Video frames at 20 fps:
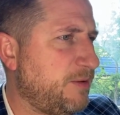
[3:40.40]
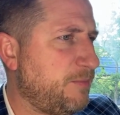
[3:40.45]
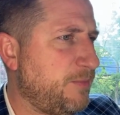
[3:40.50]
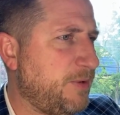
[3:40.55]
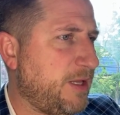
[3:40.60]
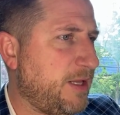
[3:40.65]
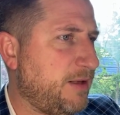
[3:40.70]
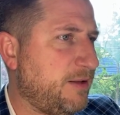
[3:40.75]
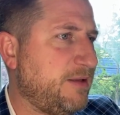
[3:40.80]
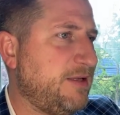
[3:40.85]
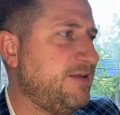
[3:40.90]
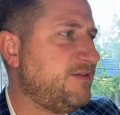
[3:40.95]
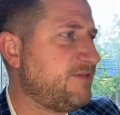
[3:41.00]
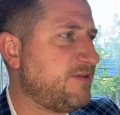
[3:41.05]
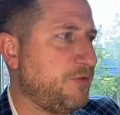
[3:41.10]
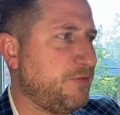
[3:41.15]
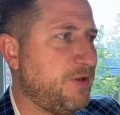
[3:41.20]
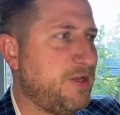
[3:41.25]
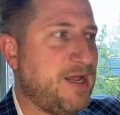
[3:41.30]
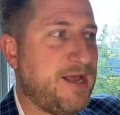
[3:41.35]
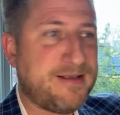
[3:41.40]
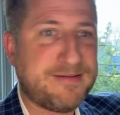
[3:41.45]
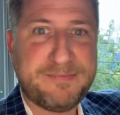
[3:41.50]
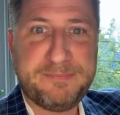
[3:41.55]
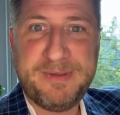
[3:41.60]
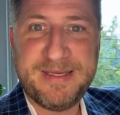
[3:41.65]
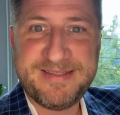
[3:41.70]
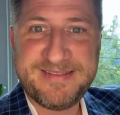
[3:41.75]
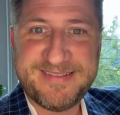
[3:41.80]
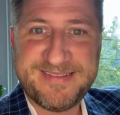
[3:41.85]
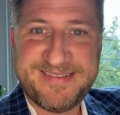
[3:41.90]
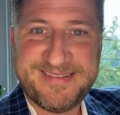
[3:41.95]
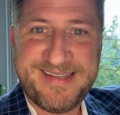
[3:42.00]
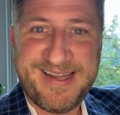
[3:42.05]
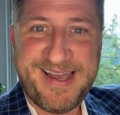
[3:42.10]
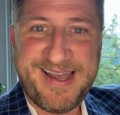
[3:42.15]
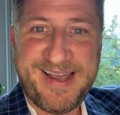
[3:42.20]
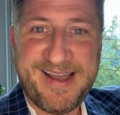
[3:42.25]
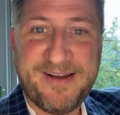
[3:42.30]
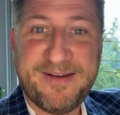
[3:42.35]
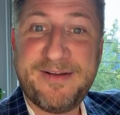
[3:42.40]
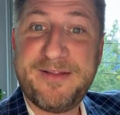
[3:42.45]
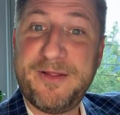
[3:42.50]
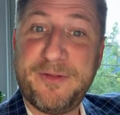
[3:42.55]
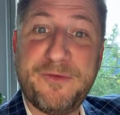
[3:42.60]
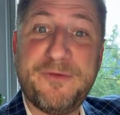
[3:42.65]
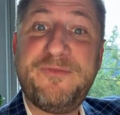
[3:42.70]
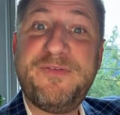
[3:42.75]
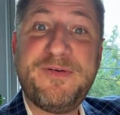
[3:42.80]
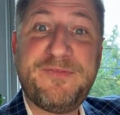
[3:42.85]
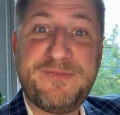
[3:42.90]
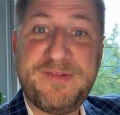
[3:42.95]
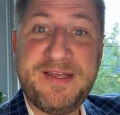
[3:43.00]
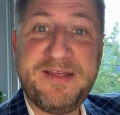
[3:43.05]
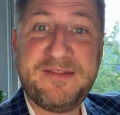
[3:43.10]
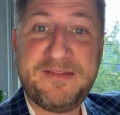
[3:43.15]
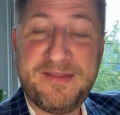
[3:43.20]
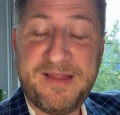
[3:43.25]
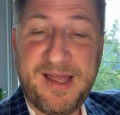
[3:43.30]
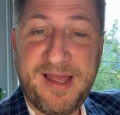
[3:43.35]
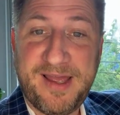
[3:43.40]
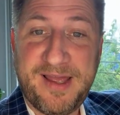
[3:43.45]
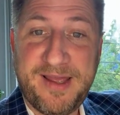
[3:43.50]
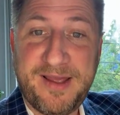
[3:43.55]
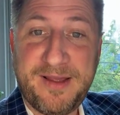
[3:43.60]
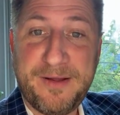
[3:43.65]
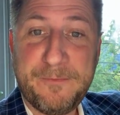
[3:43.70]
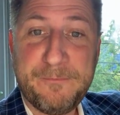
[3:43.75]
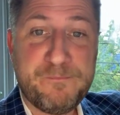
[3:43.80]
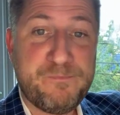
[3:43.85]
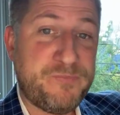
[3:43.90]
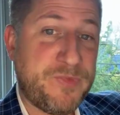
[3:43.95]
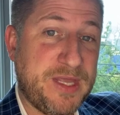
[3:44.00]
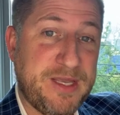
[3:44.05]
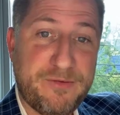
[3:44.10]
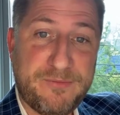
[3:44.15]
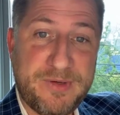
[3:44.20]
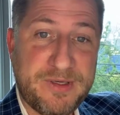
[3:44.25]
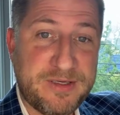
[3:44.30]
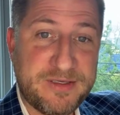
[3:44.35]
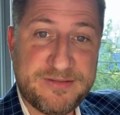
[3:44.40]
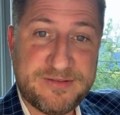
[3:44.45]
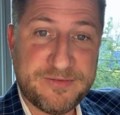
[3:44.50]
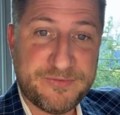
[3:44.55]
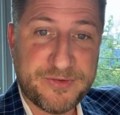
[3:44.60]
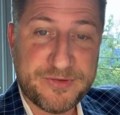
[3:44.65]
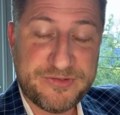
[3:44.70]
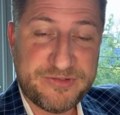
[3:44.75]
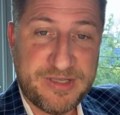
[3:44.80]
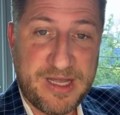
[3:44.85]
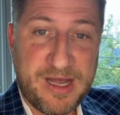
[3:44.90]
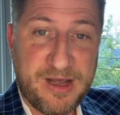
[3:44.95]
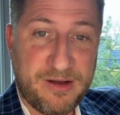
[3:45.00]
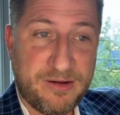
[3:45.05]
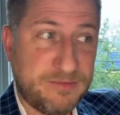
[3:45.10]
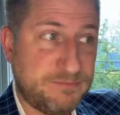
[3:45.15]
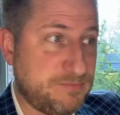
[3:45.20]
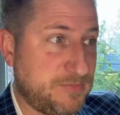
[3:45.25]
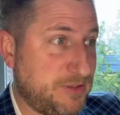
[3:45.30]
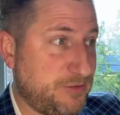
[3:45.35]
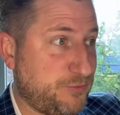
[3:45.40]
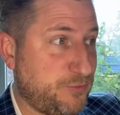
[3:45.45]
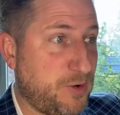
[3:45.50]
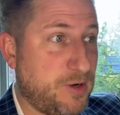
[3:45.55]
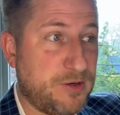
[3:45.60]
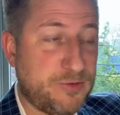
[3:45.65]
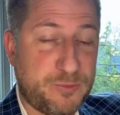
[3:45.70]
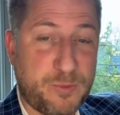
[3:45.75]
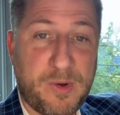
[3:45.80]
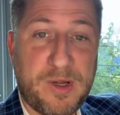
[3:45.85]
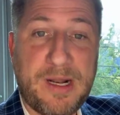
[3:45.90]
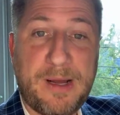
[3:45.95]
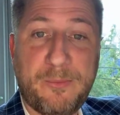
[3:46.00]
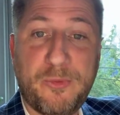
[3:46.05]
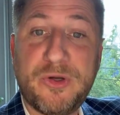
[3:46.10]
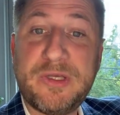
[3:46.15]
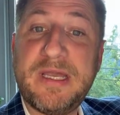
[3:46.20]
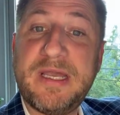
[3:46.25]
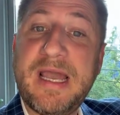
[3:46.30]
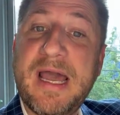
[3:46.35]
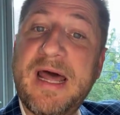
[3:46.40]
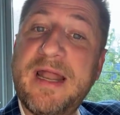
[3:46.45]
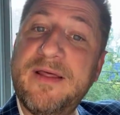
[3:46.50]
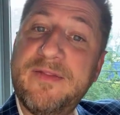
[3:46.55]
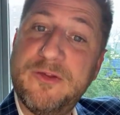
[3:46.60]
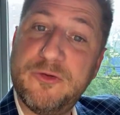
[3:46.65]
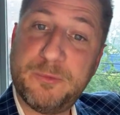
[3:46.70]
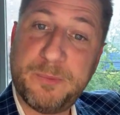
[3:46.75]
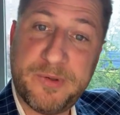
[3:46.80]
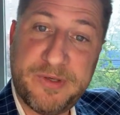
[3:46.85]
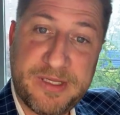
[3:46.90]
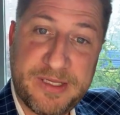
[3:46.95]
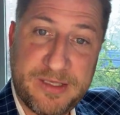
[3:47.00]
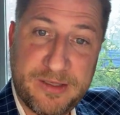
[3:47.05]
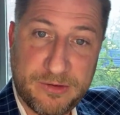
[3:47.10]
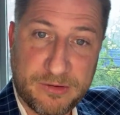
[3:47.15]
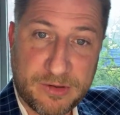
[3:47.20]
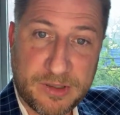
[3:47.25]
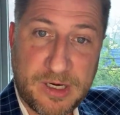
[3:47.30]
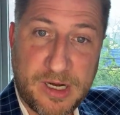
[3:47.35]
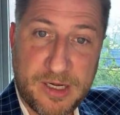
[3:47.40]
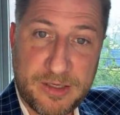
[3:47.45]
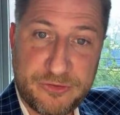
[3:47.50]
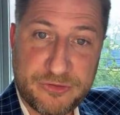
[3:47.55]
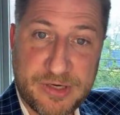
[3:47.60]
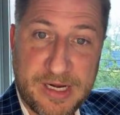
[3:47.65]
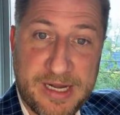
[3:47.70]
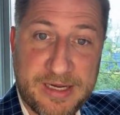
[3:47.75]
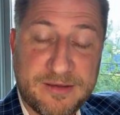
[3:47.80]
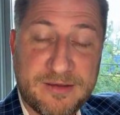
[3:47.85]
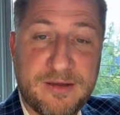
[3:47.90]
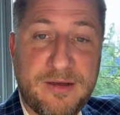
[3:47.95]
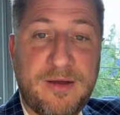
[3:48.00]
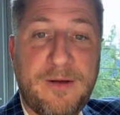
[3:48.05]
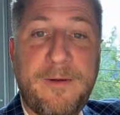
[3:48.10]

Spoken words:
at least on the next business day, on the 15th day, they can relist it for sale as far as what I'm looking at in this particular contract.